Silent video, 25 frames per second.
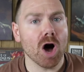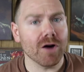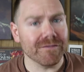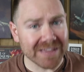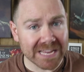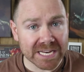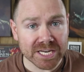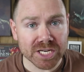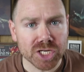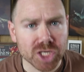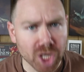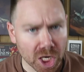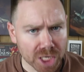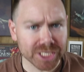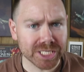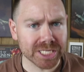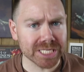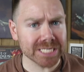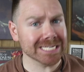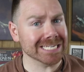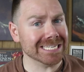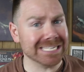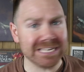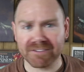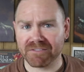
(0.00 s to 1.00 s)
of a
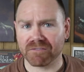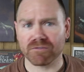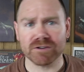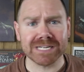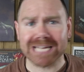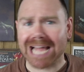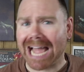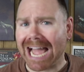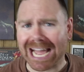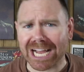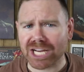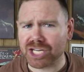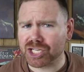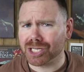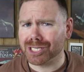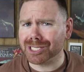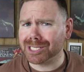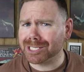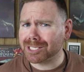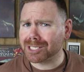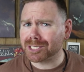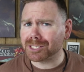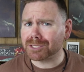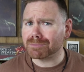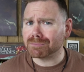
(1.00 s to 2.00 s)
dozen different
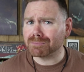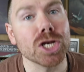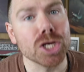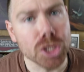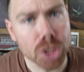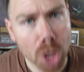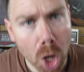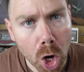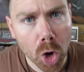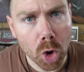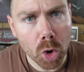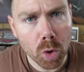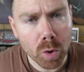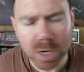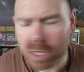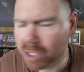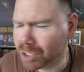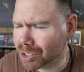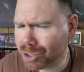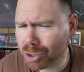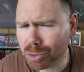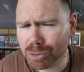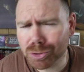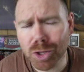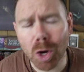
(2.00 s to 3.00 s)
actions? No.
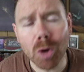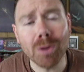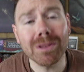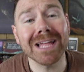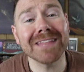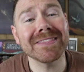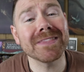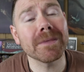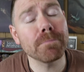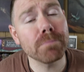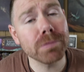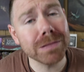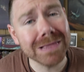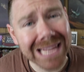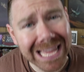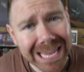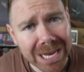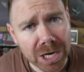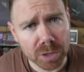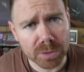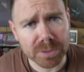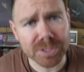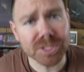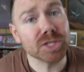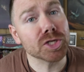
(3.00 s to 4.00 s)
So don't let the
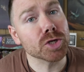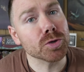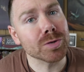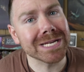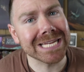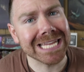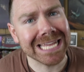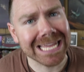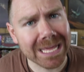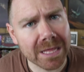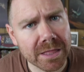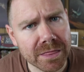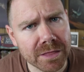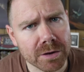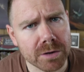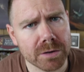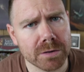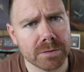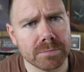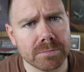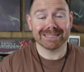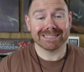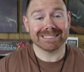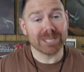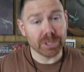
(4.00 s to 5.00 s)
players do it either either.
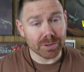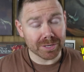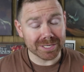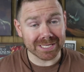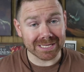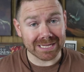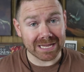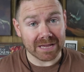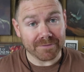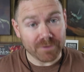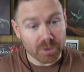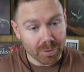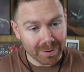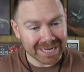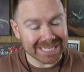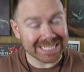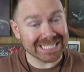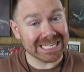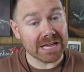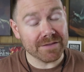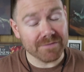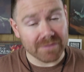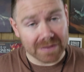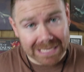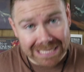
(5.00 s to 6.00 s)
Seriously, if you want to
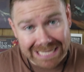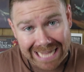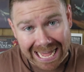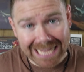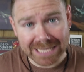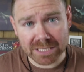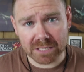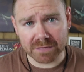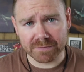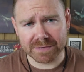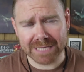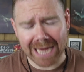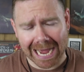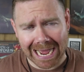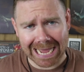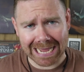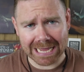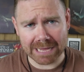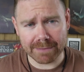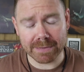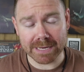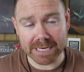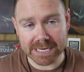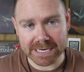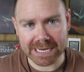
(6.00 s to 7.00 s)
save lots of
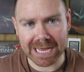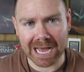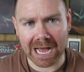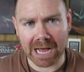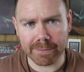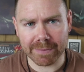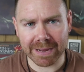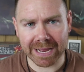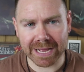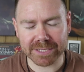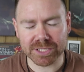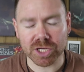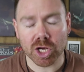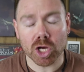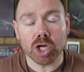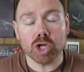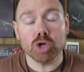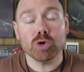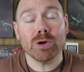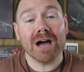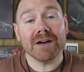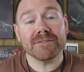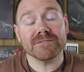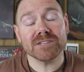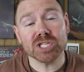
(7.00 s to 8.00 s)
time in combats,
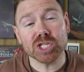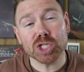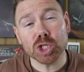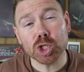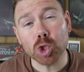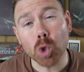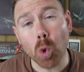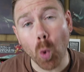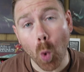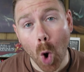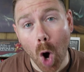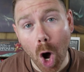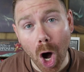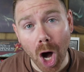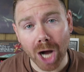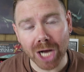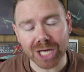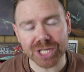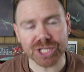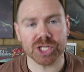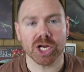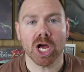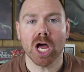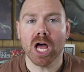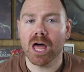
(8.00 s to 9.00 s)
you have to
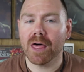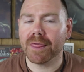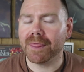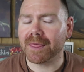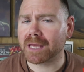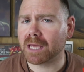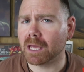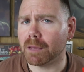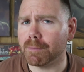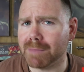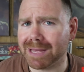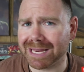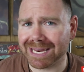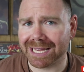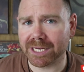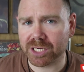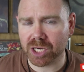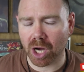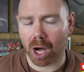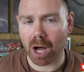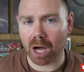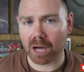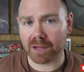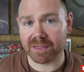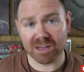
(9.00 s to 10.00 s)
squash the committee
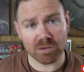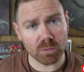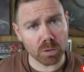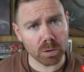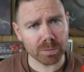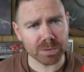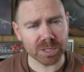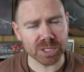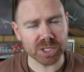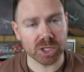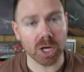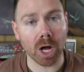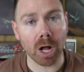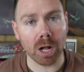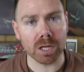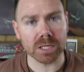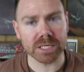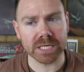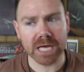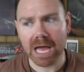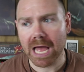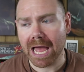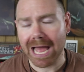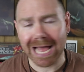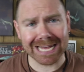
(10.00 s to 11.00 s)
talk that will
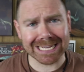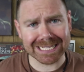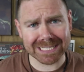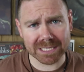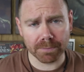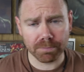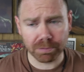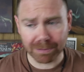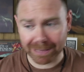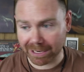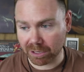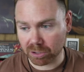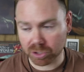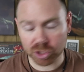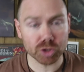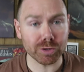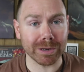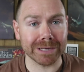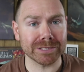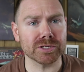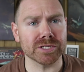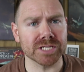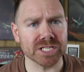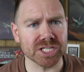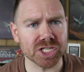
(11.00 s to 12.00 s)
result as the players
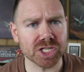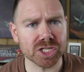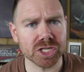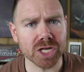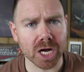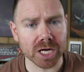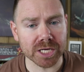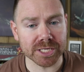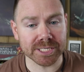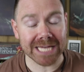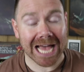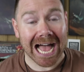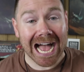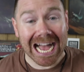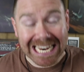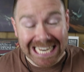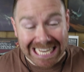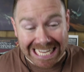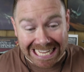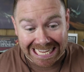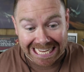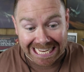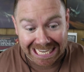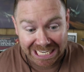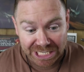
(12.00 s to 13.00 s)
try to discuss on
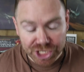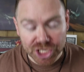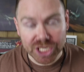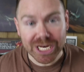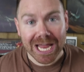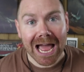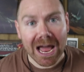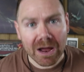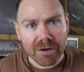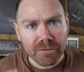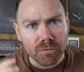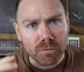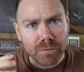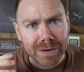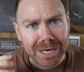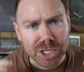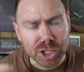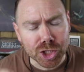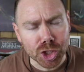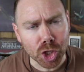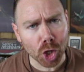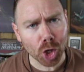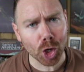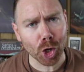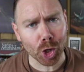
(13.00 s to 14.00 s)
each and every
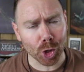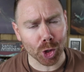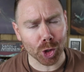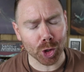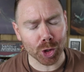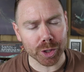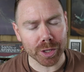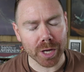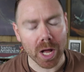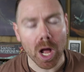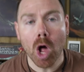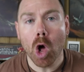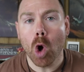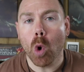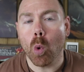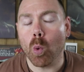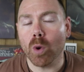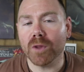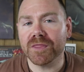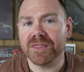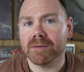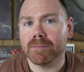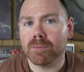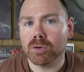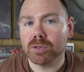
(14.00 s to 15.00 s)
turn
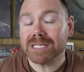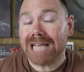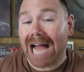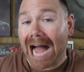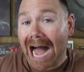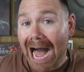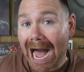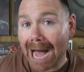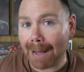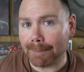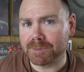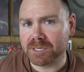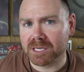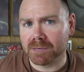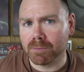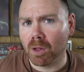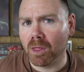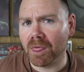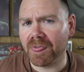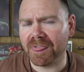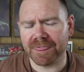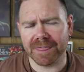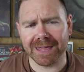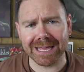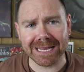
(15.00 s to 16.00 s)
what the most
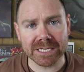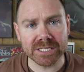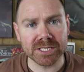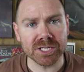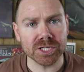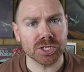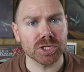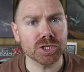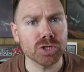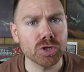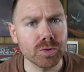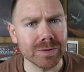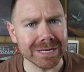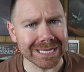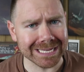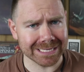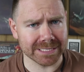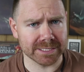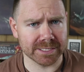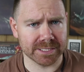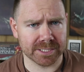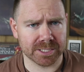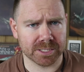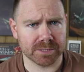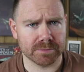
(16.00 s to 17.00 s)
optimal thing to do
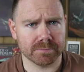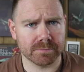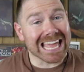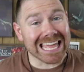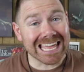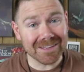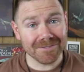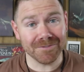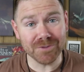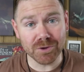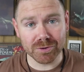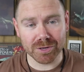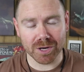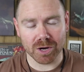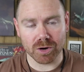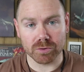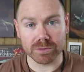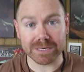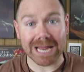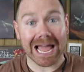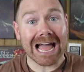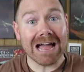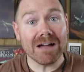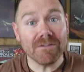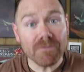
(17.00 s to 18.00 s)
is. If you
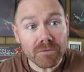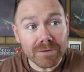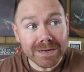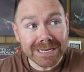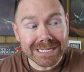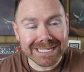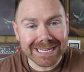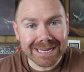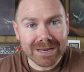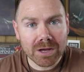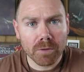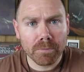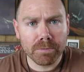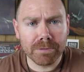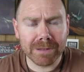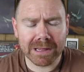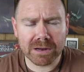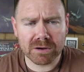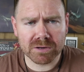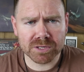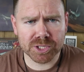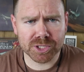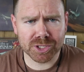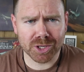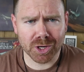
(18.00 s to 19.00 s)
don't, every single
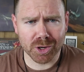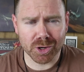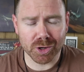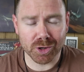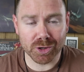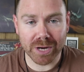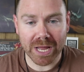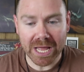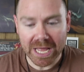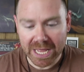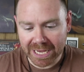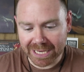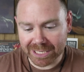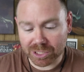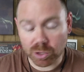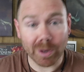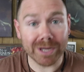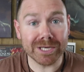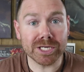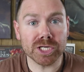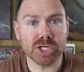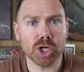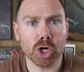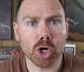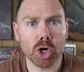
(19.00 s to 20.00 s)
player's turn is
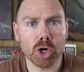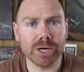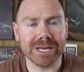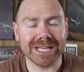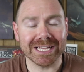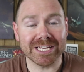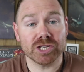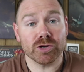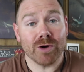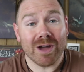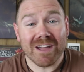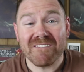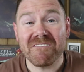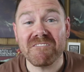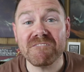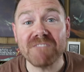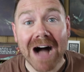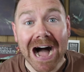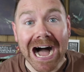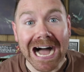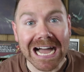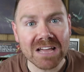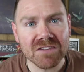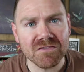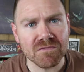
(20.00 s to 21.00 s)
going to turn into a
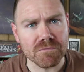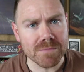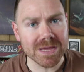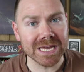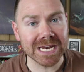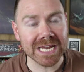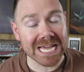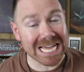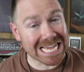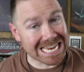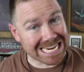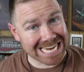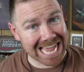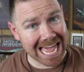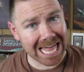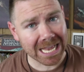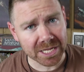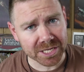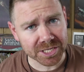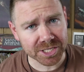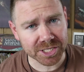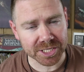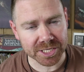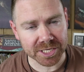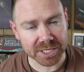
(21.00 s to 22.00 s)
five minute
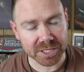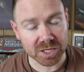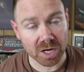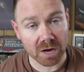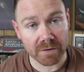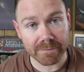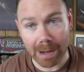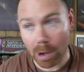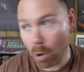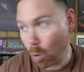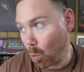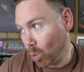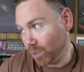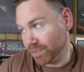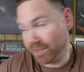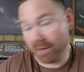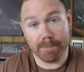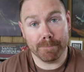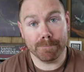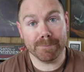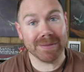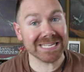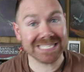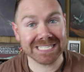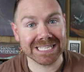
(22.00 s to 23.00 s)
analysis about what the
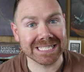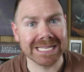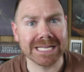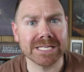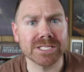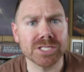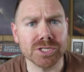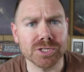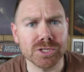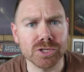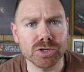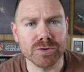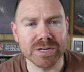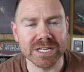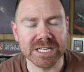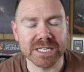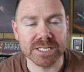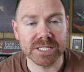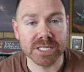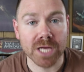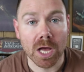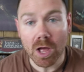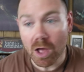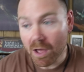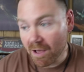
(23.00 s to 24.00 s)
best thing to do
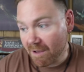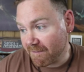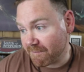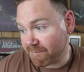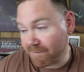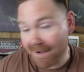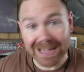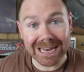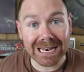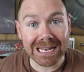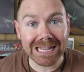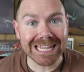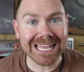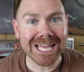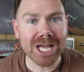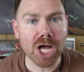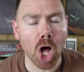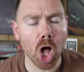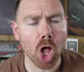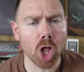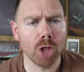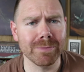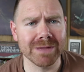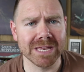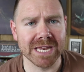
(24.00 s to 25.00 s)
is, finally
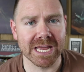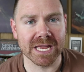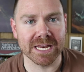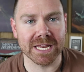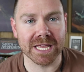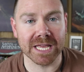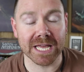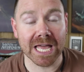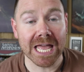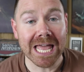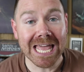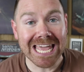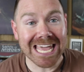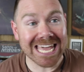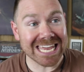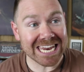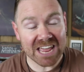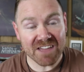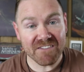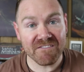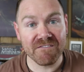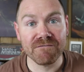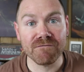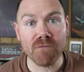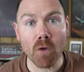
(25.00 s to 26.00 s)
culminating in
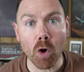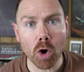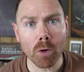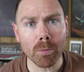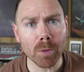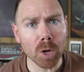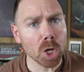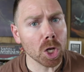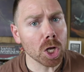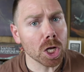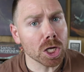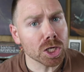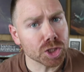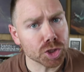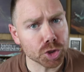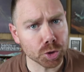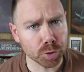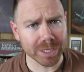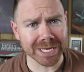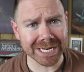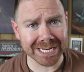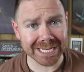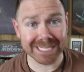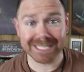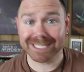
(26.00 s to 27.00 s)
a formal
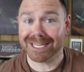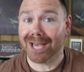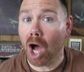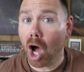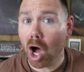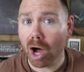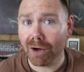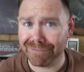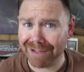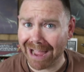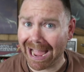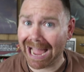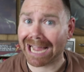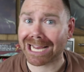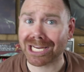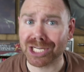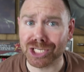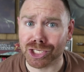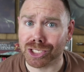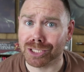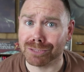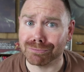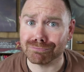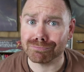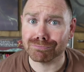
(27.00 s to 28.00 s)
treatise of
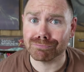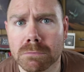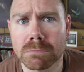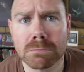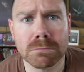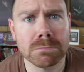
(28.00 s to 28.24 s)
action.